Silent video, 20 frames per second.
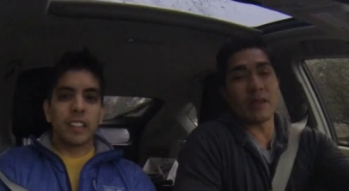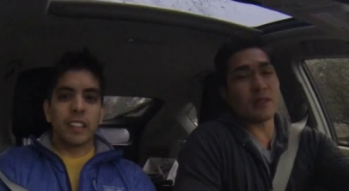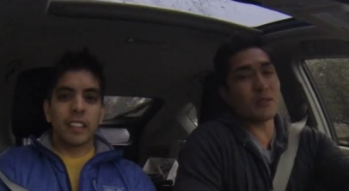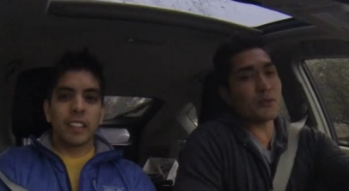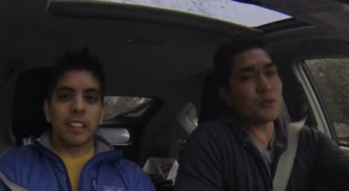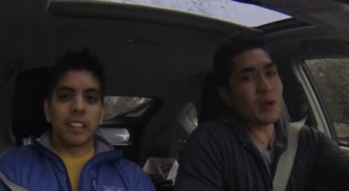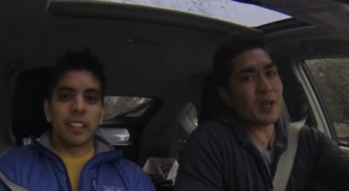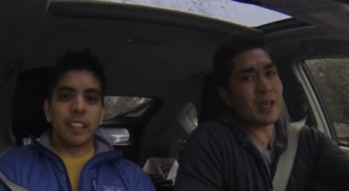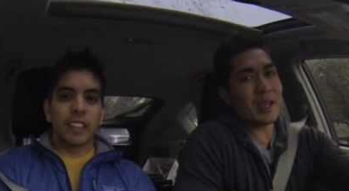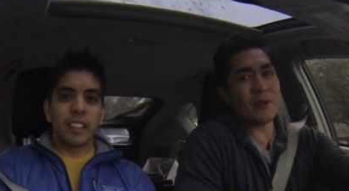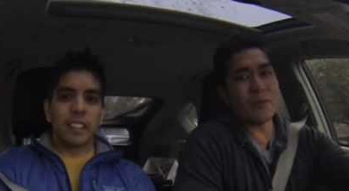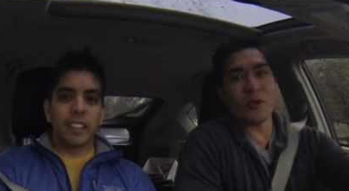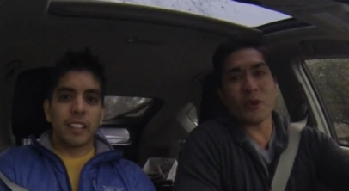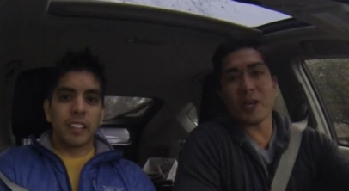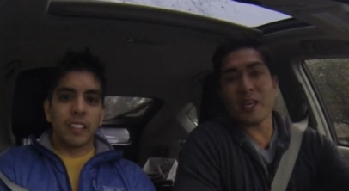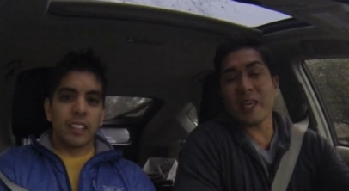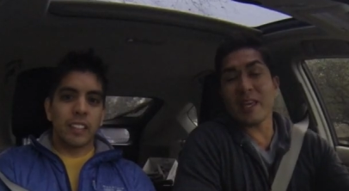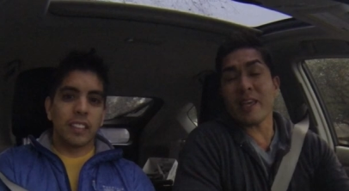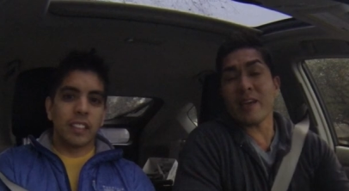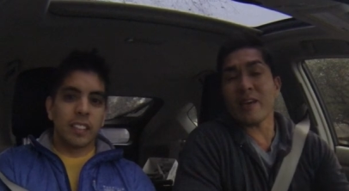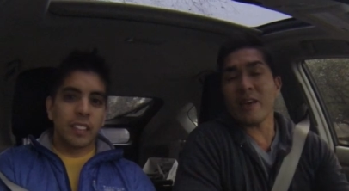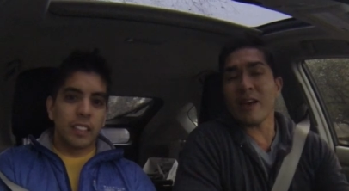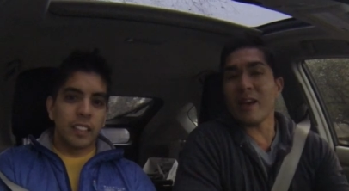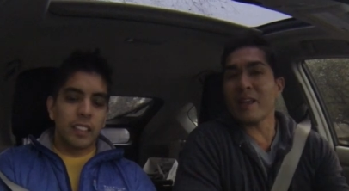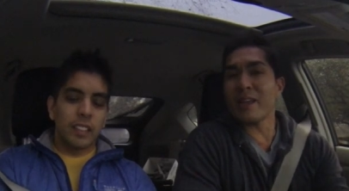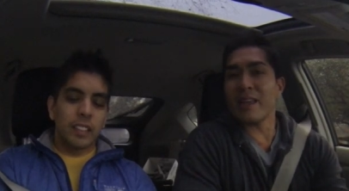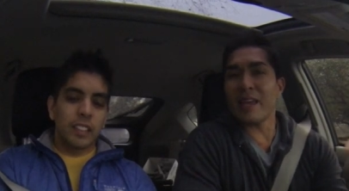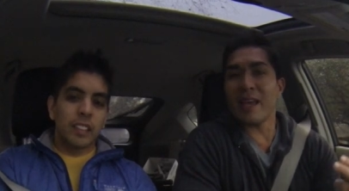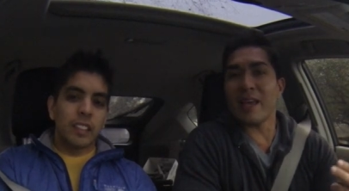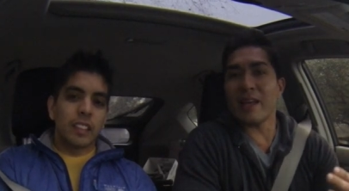Speaker 1: That's right, and we're here
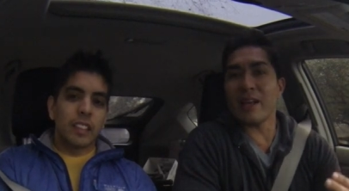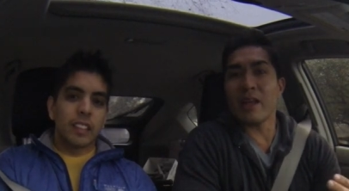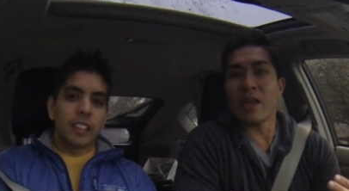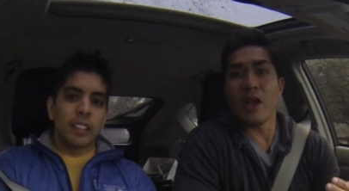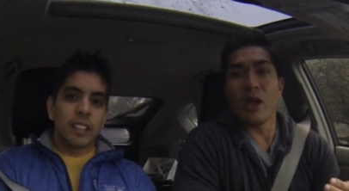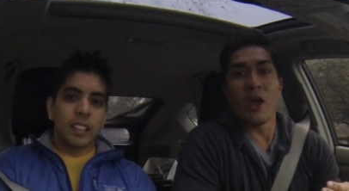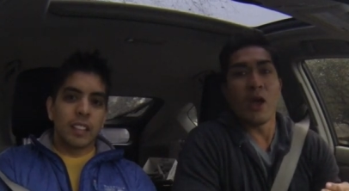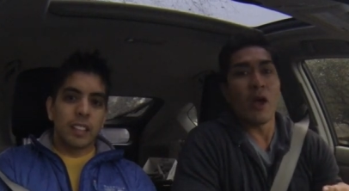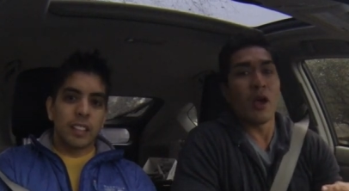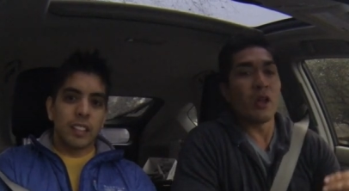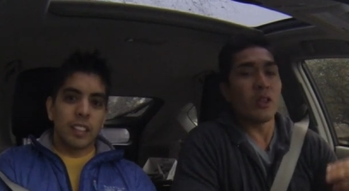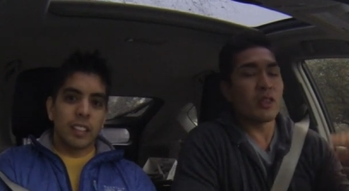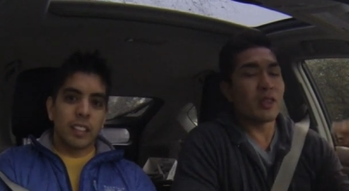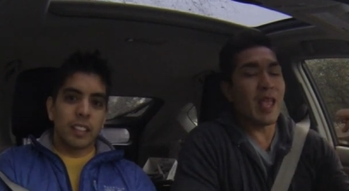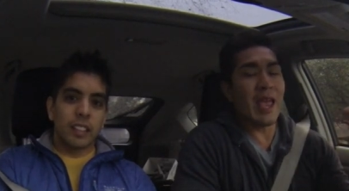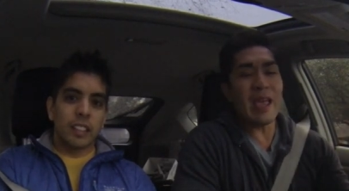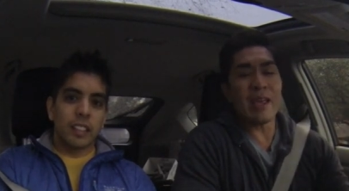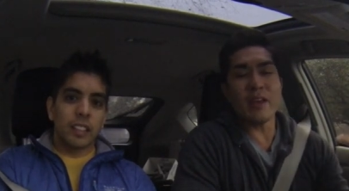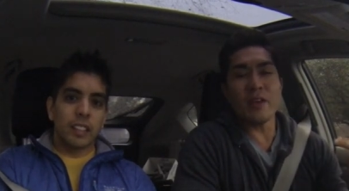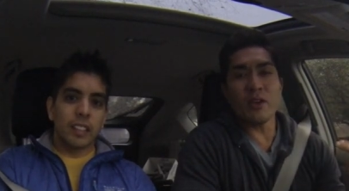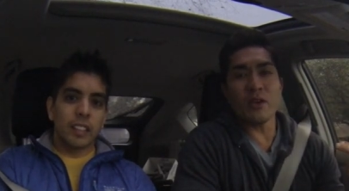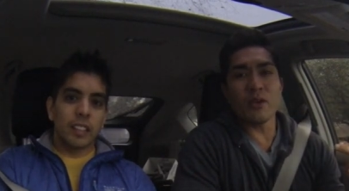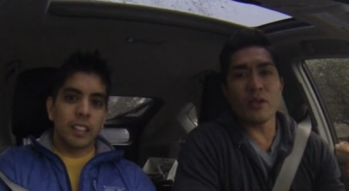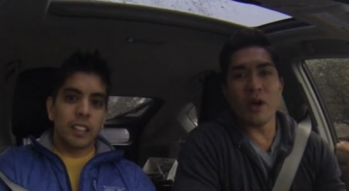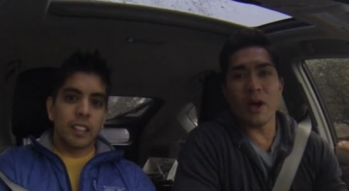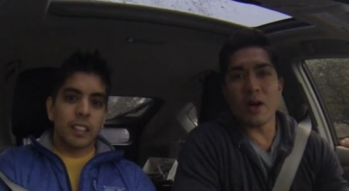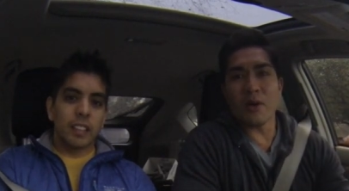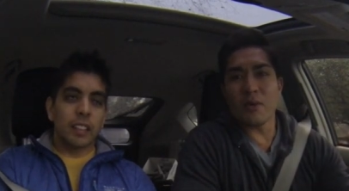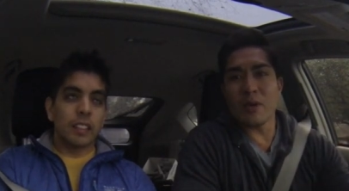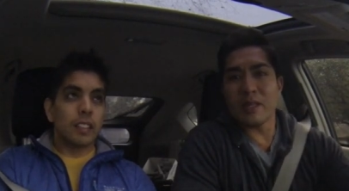again, taking you
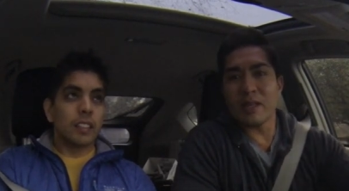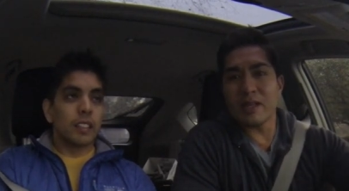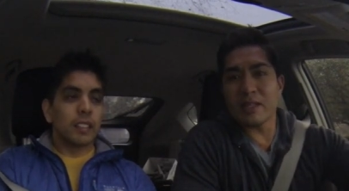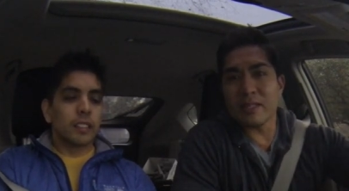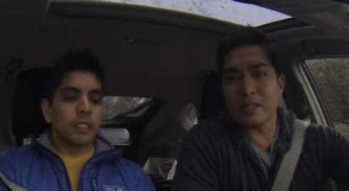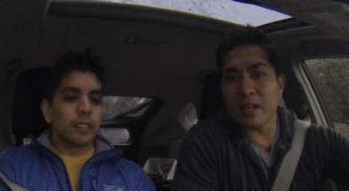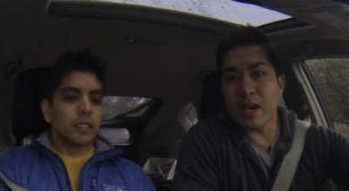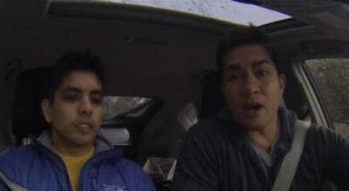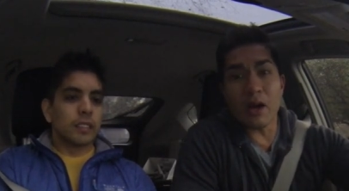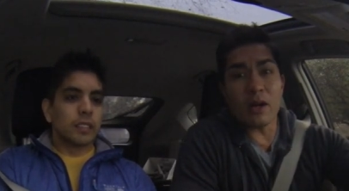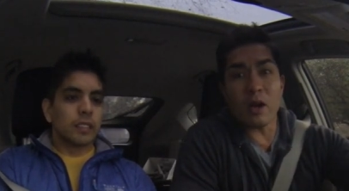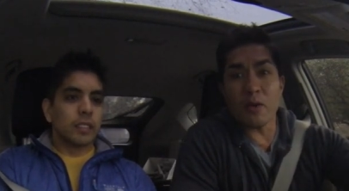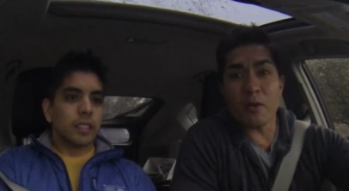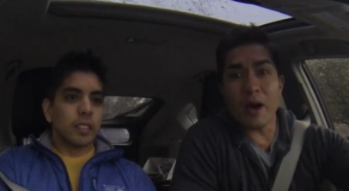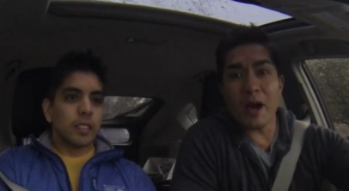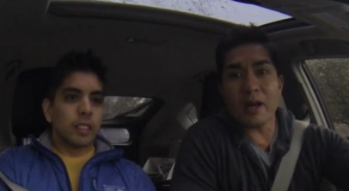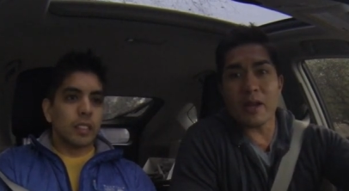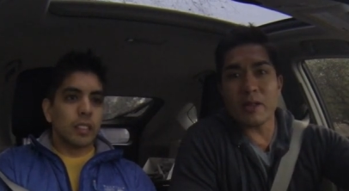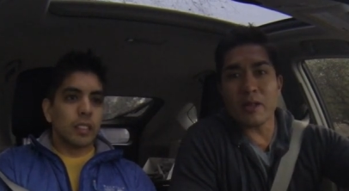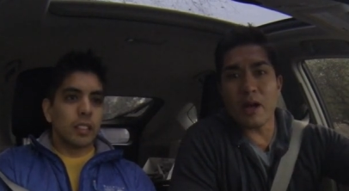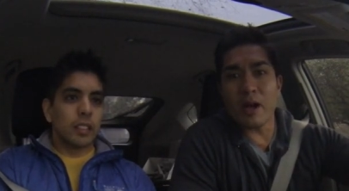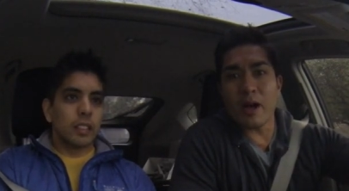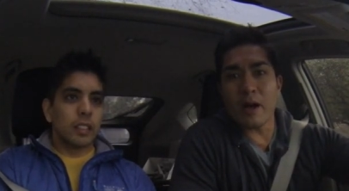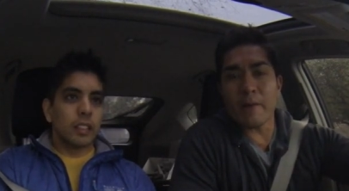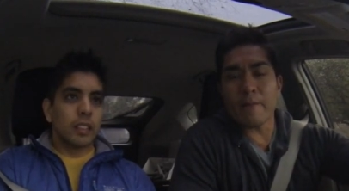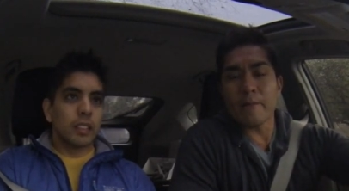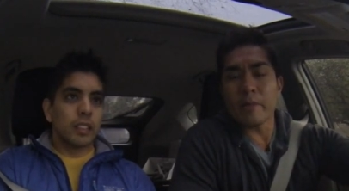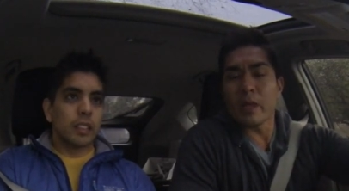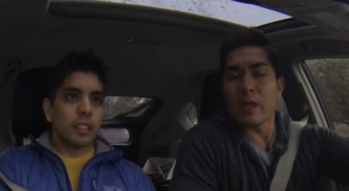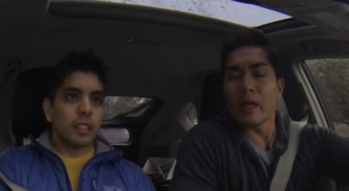along with us on our ride
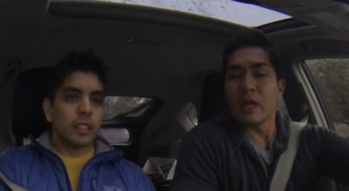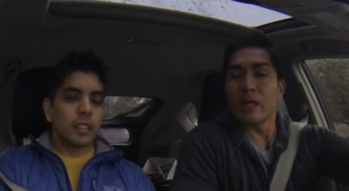along.